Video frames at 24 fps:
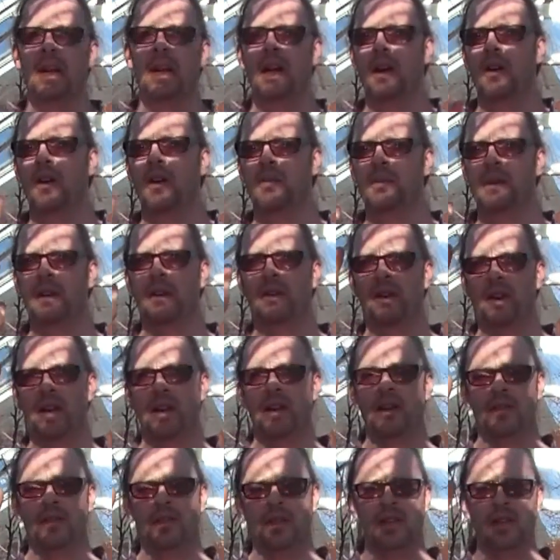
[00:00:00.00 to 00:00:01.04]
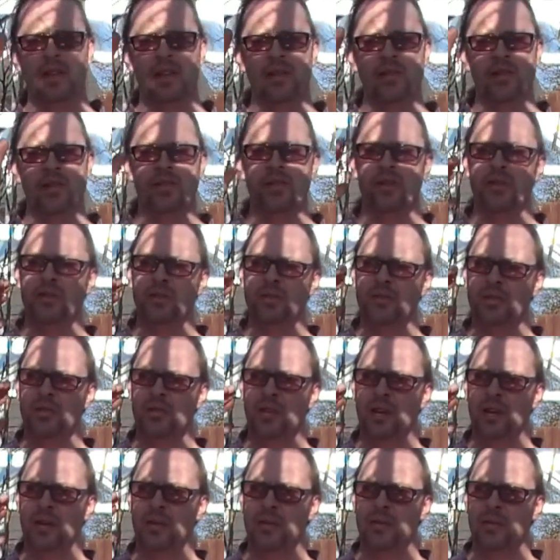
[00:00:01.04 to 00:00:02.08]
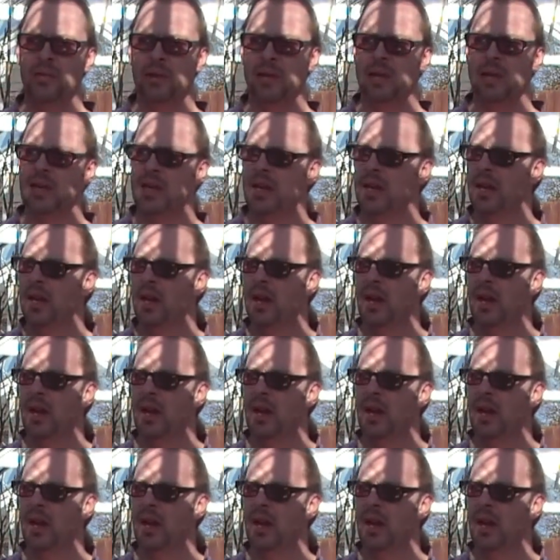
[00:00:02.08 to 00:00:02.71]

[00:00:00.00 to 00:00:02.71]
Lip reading: I'm going to be looking at the tunnels, and I'm going to be